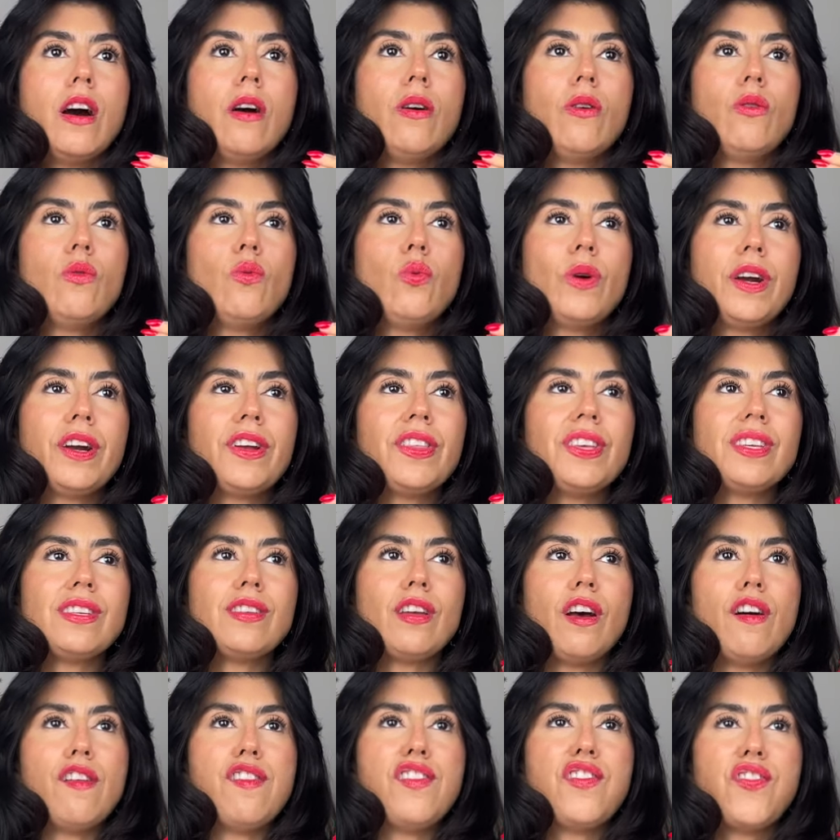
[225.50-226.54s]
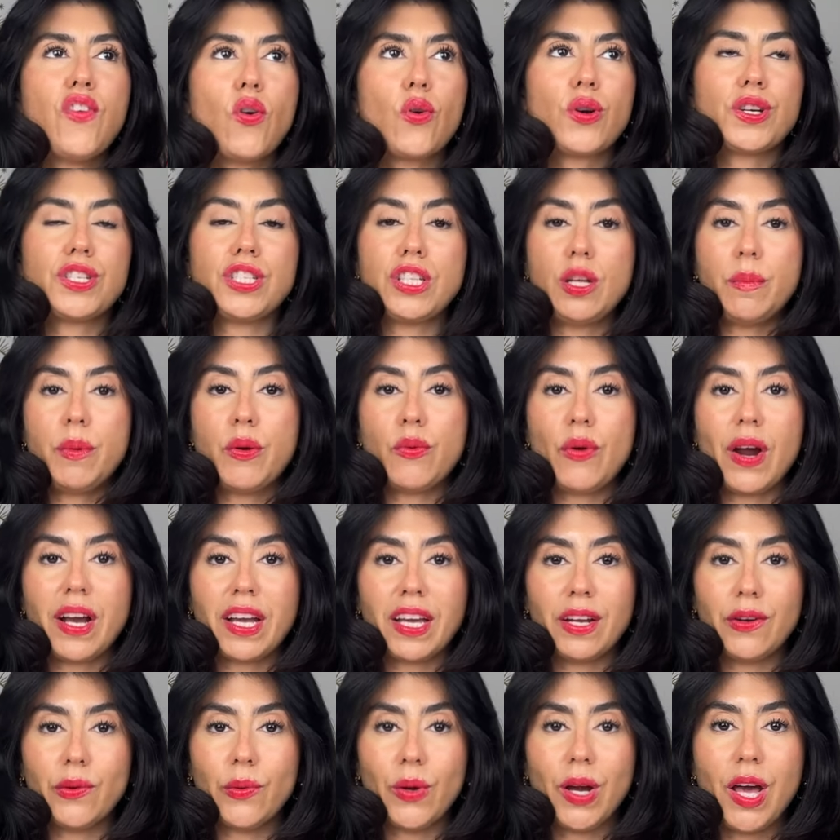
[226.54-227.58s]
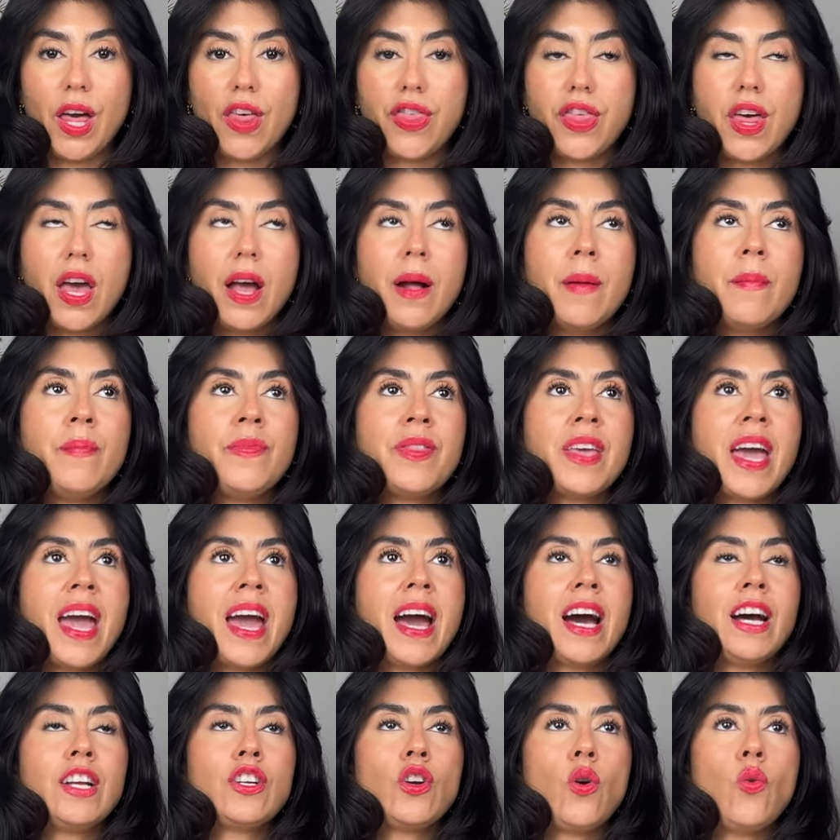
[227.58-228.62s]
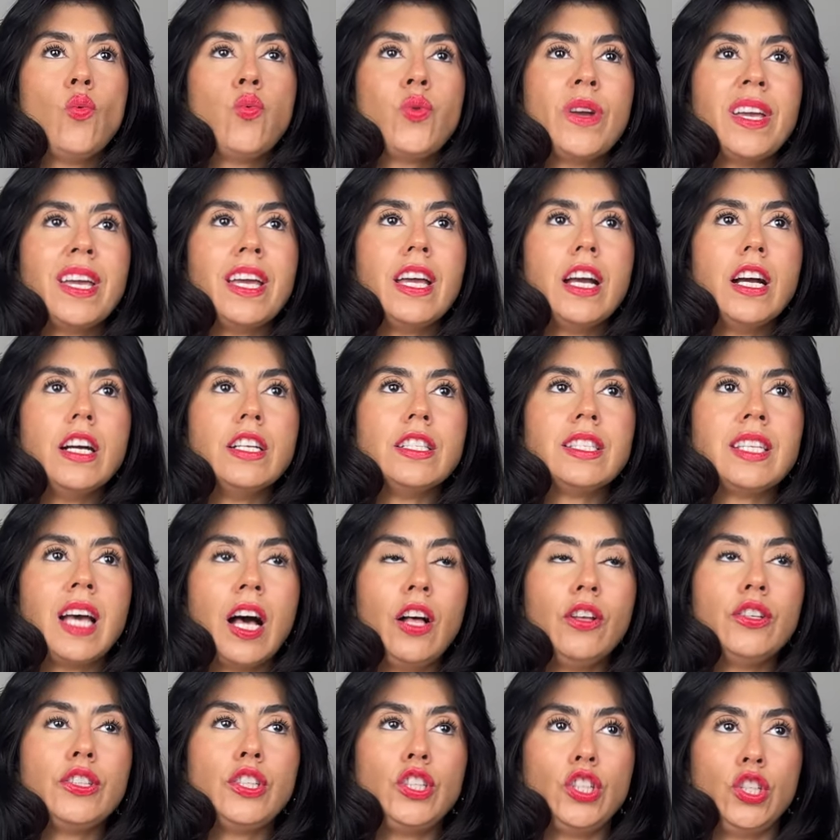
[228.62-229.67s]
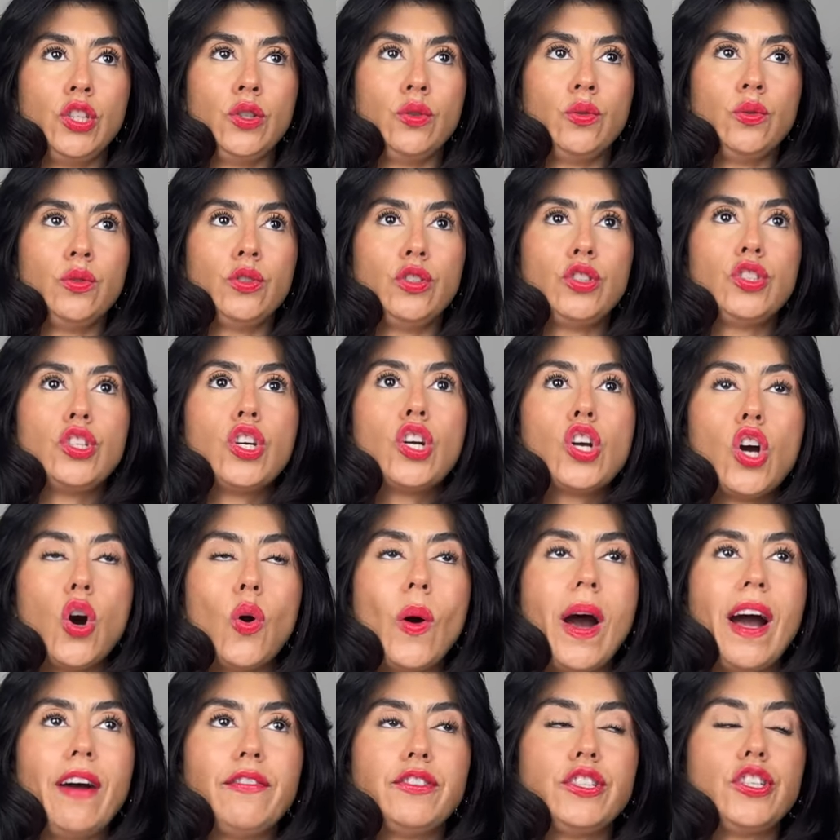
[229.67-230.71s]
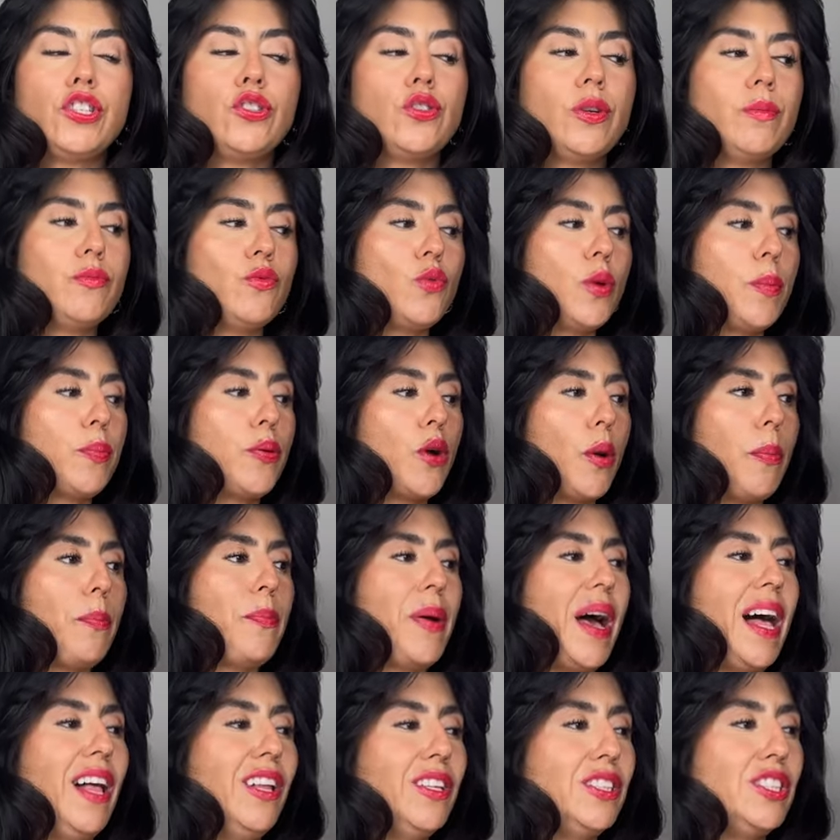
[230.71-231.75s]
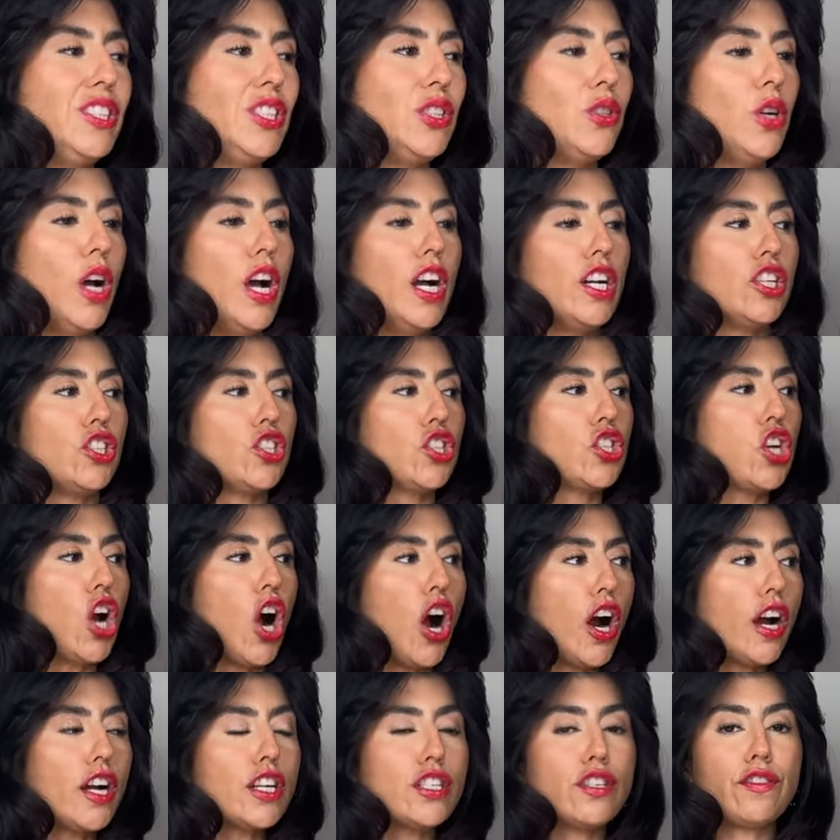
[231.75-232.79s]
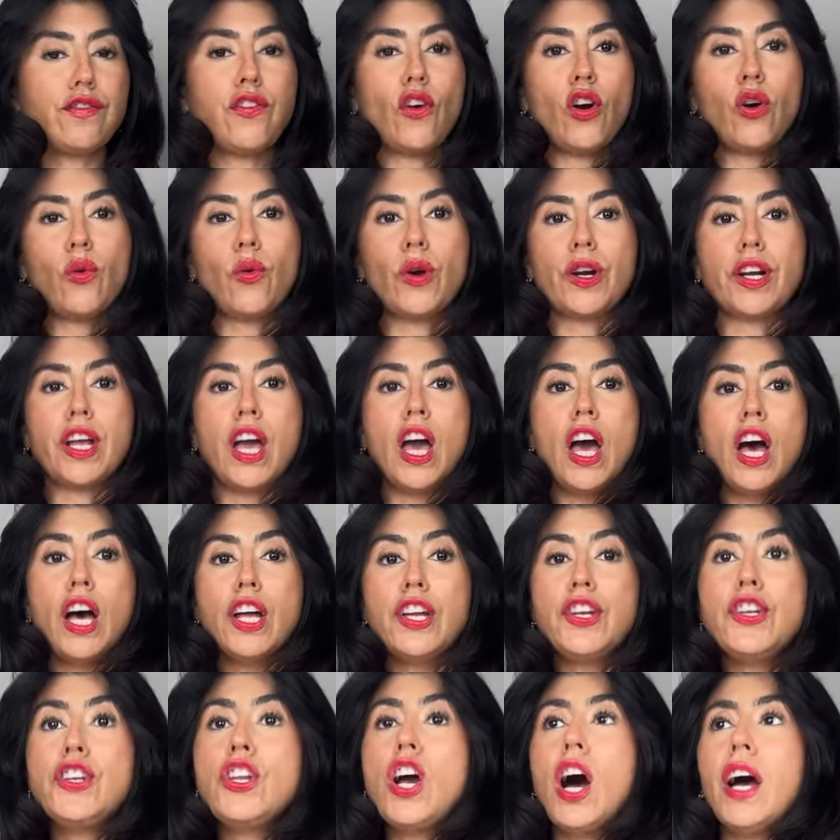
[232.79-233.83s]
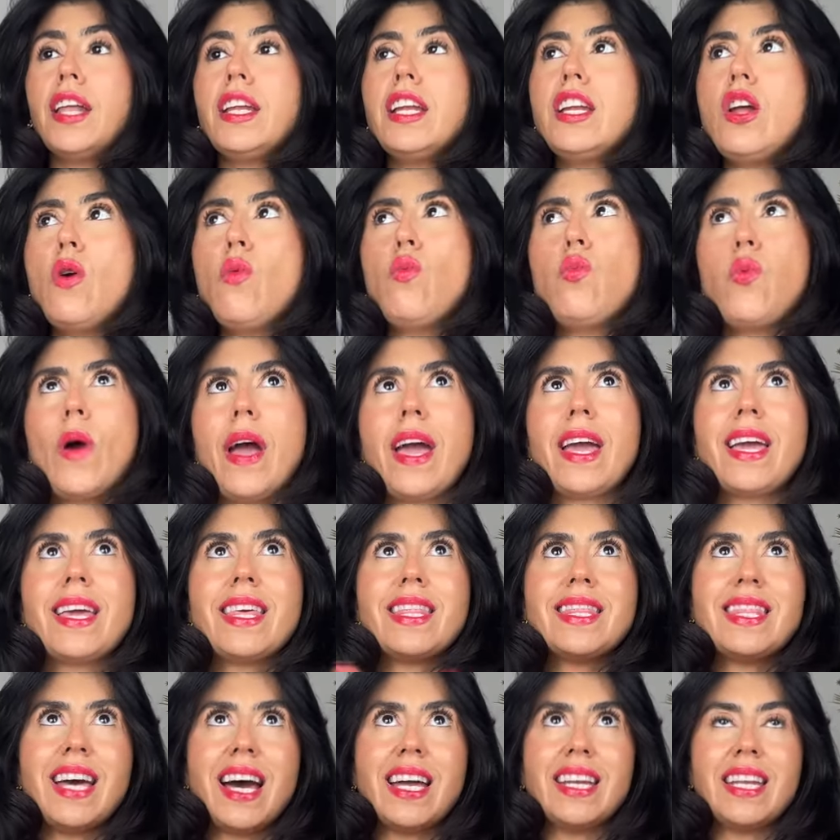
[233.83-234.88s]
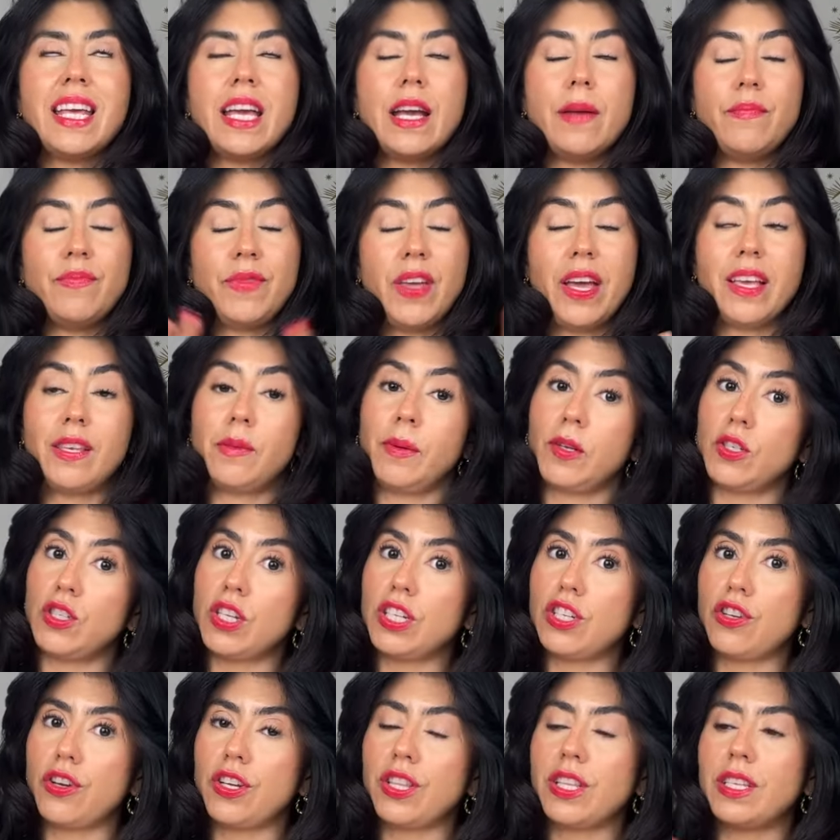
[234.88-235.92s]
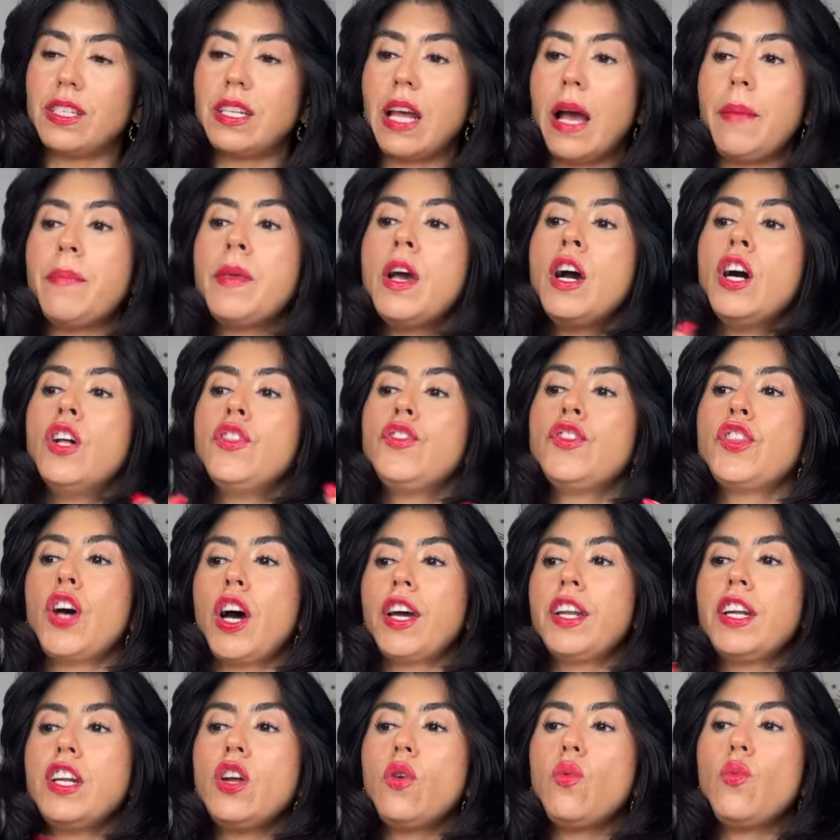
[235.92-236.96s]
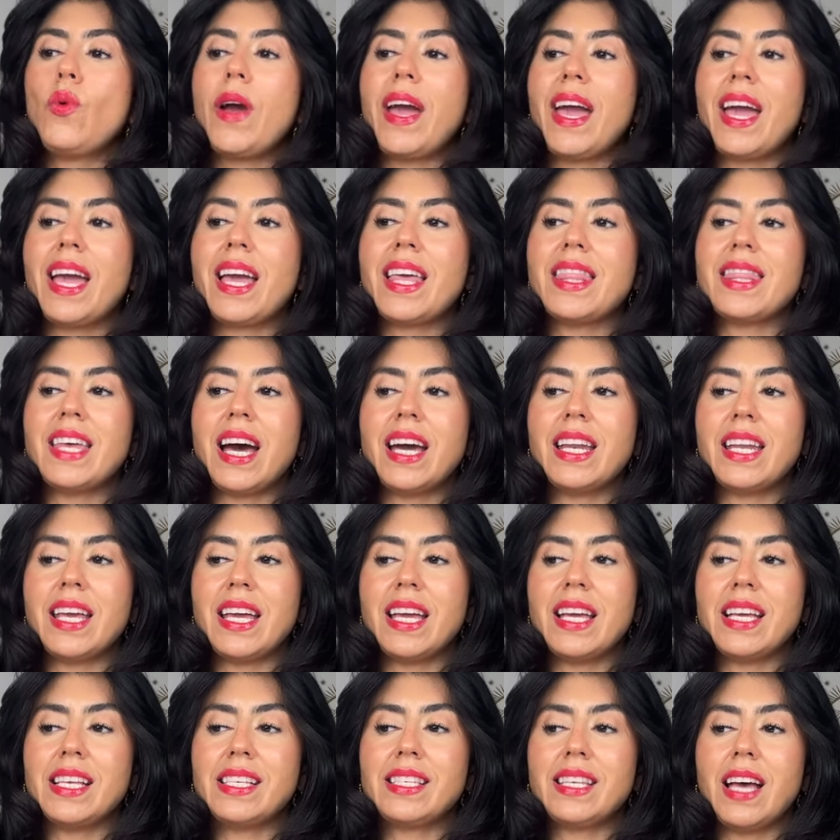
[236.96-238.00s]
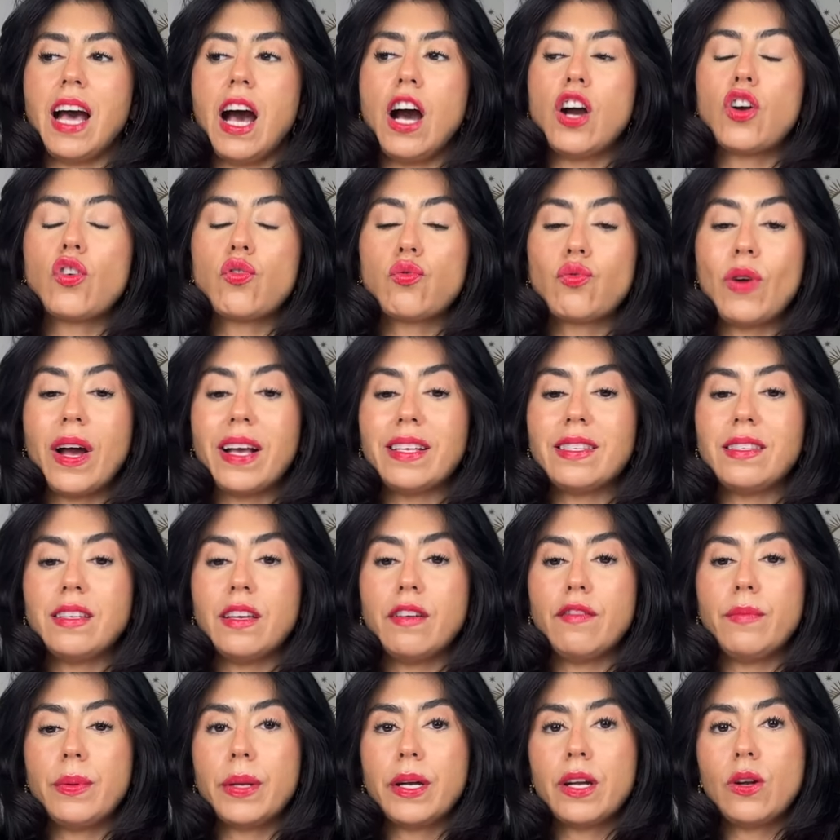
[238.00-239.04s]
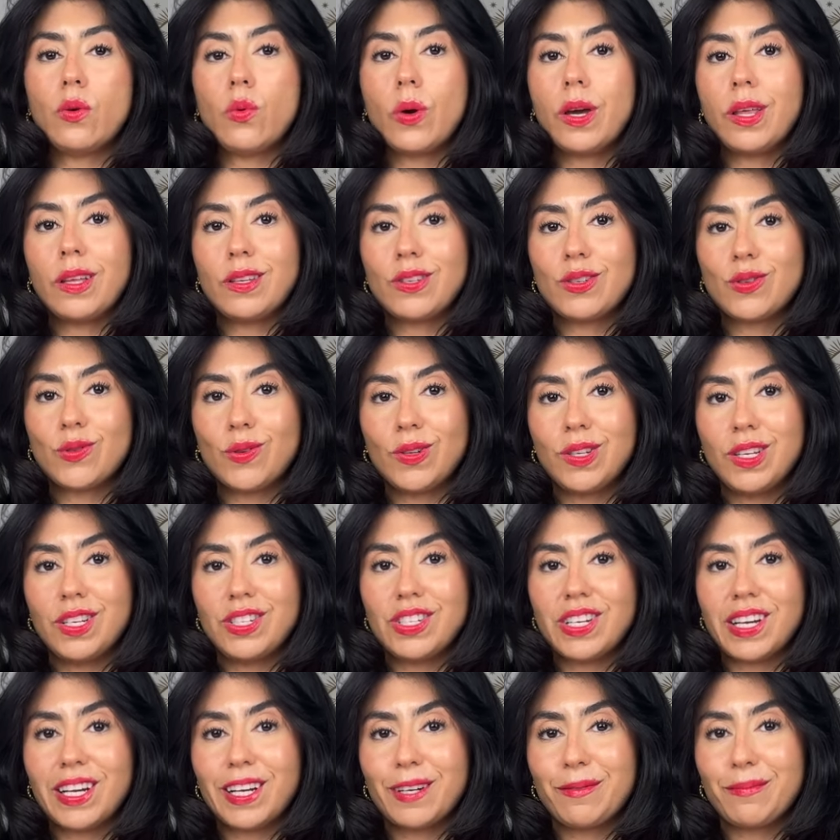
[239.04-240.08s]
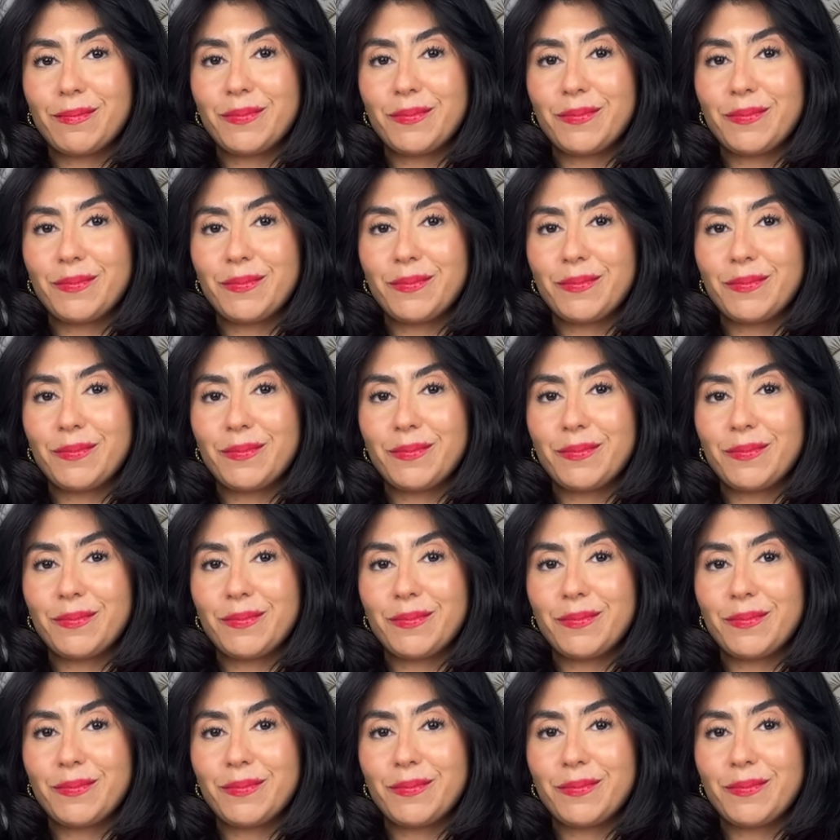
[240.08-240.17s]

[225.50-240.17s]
We're this a force to be reckoned with. And we tell you to go after your dreams. We propel you, charge forward, not in a way that, especially during this time, not in a way that is aggressive, but in a way that's strategic.